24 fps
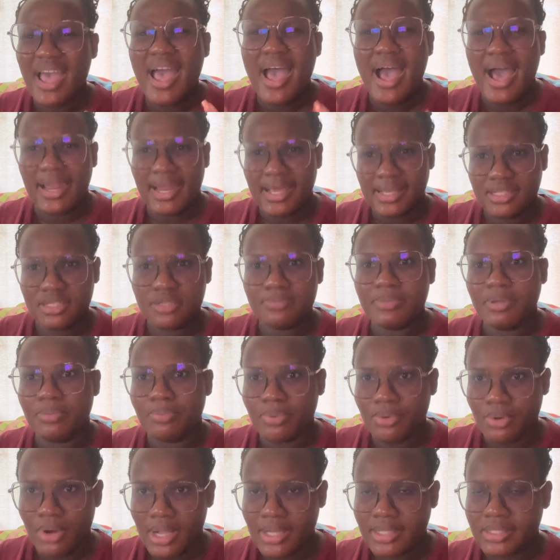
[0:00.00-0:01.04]
I like to be
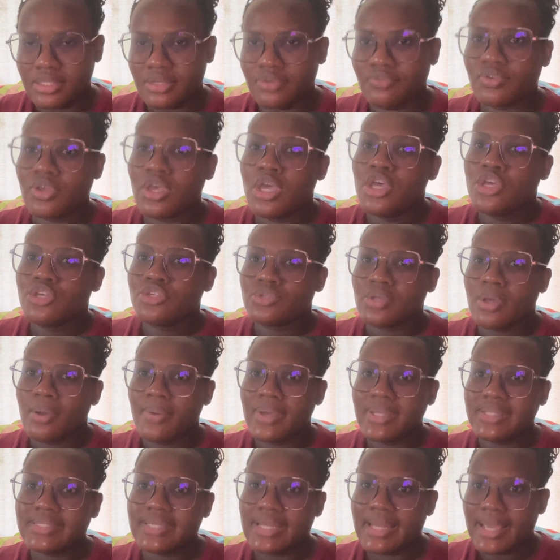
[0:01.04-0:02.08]
proactive. So I
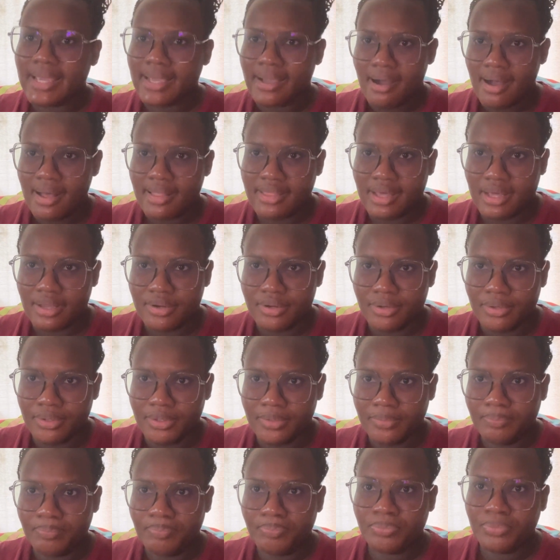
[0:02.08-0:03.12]
went and I got that
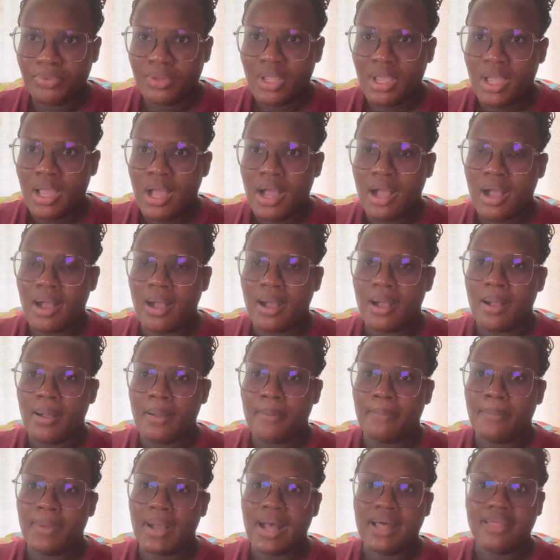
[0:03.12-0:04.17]
done
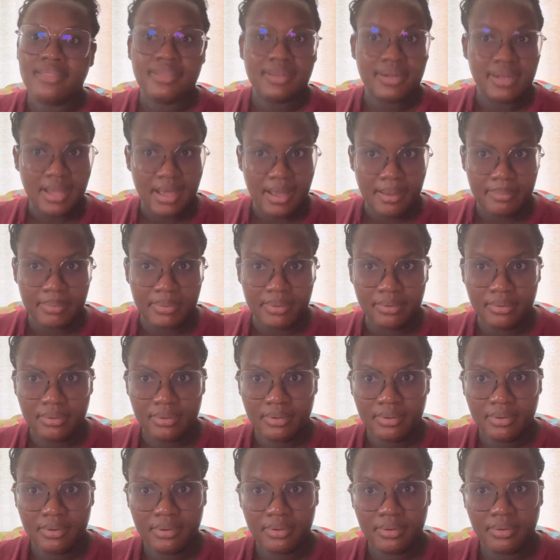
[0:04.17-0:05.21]
at the lab,
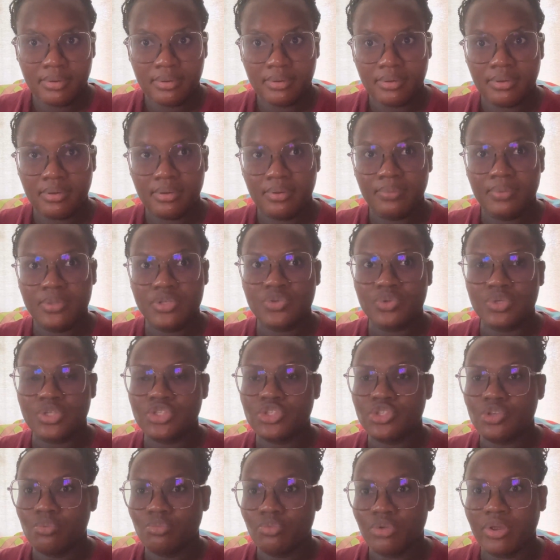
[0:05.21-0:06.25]
which was
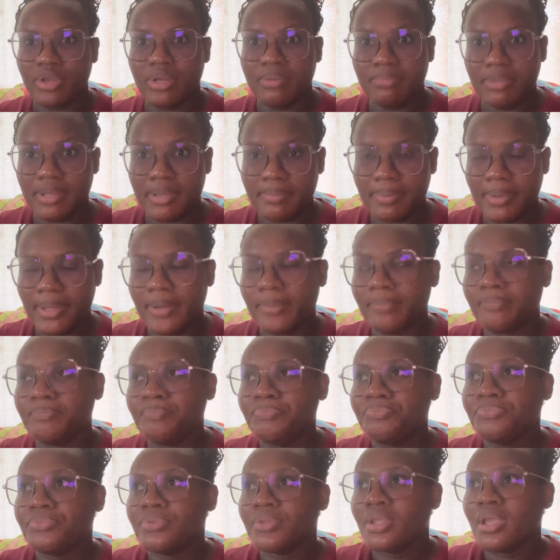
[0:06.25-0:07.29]
somewhere in Maypen.
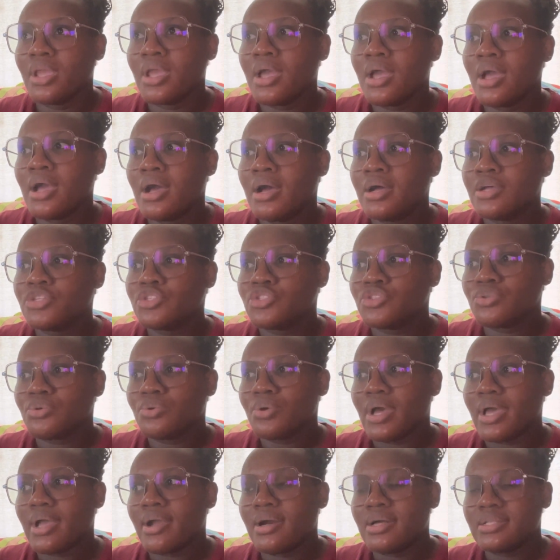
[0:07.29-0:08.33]
So
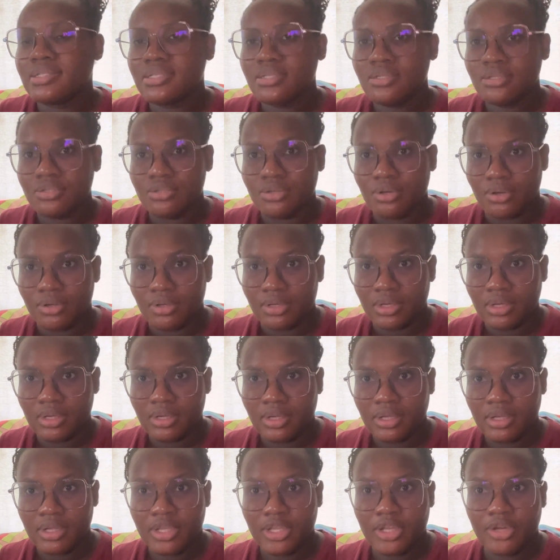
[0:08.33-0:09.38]
I got it done.
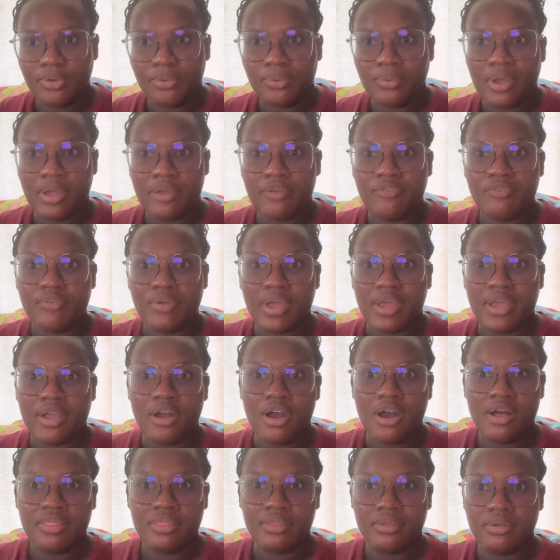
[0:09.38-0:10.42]
I
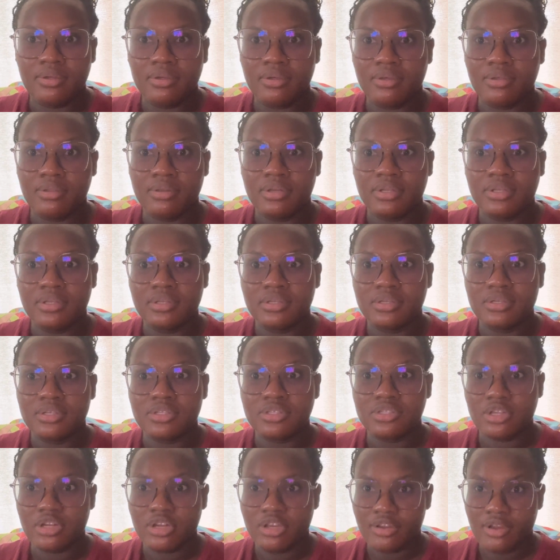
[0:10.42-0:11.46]
got the
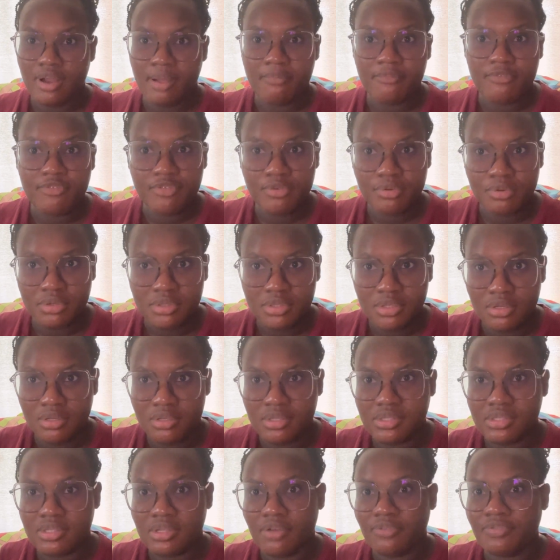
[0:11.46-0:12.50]
sonogram
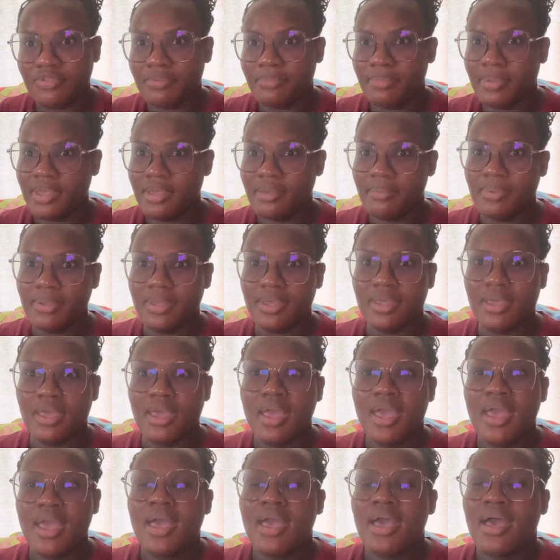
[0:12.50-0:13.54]
photos of the baby
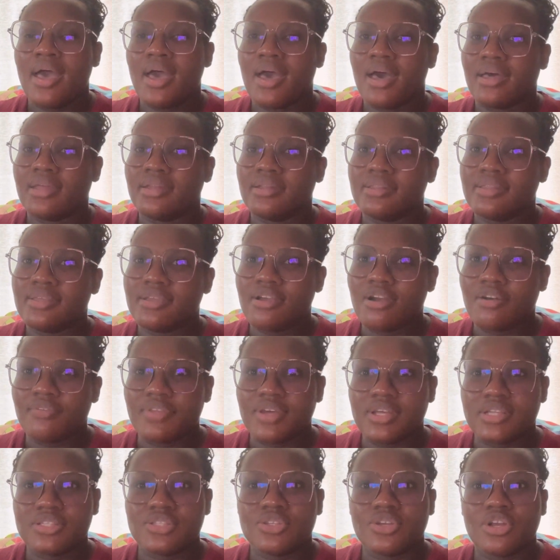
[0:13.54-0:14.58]
and thing of
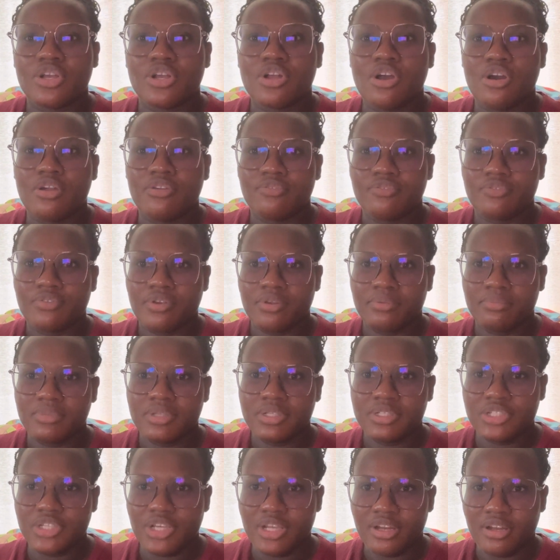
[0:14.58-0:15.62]
that sort, confirmed the
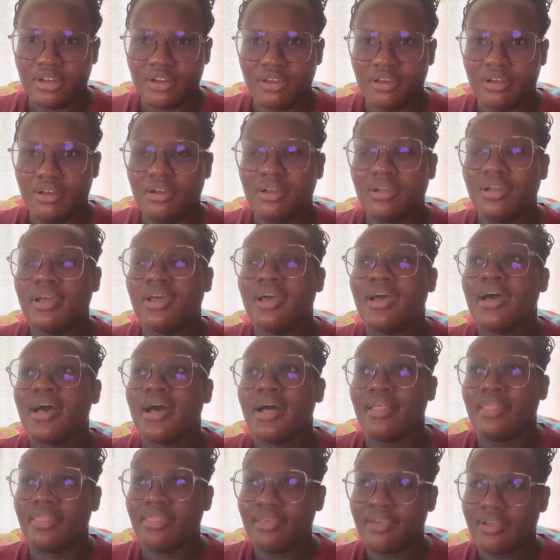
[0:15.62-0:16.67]
gender
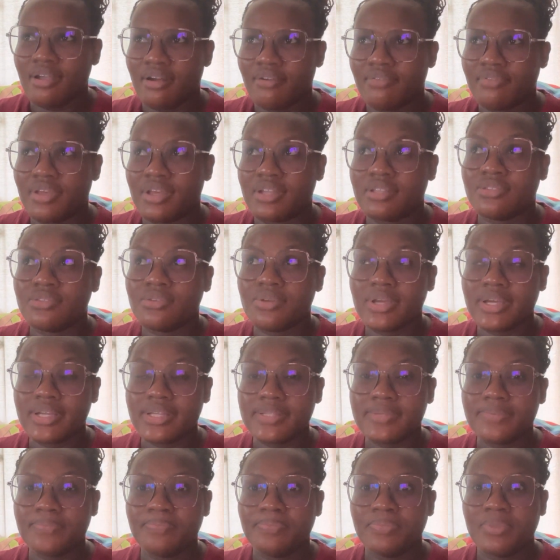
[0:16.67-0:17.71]
and thing of that
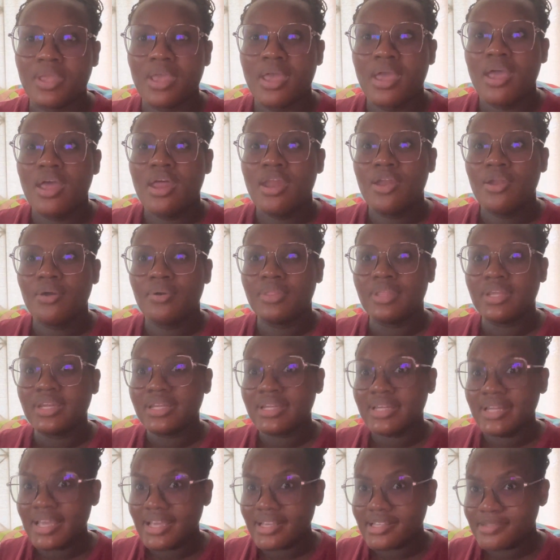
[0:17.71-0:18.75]
sort. No, they
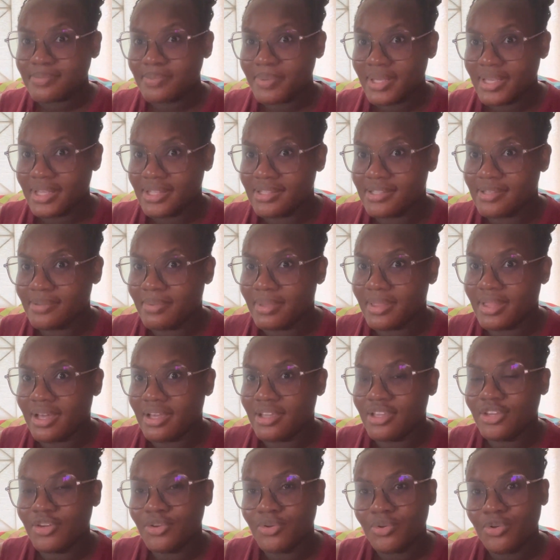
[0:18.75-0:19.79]
didn't explain to me that
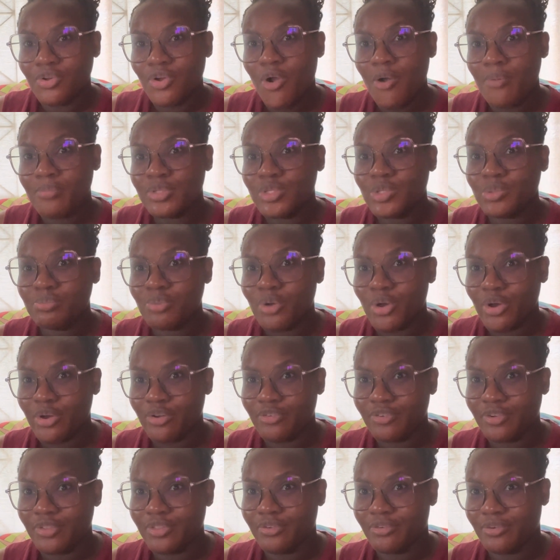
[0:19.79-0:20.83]
come tomorrow
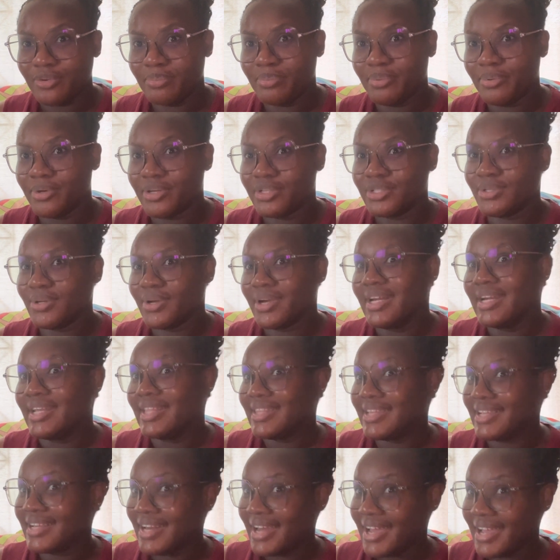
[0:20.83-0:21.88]
for the report or
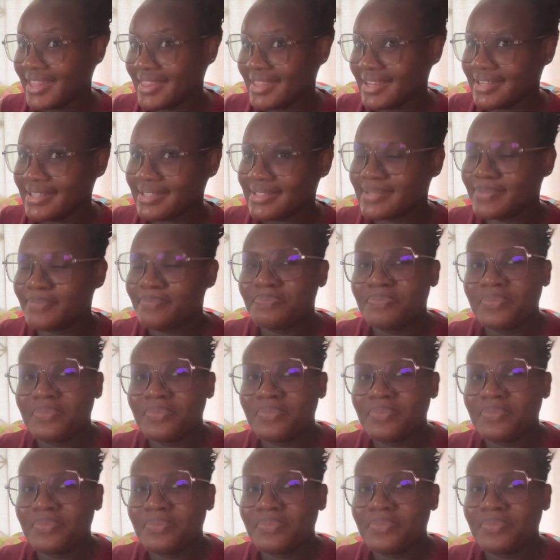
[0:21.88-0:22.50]
anything like that.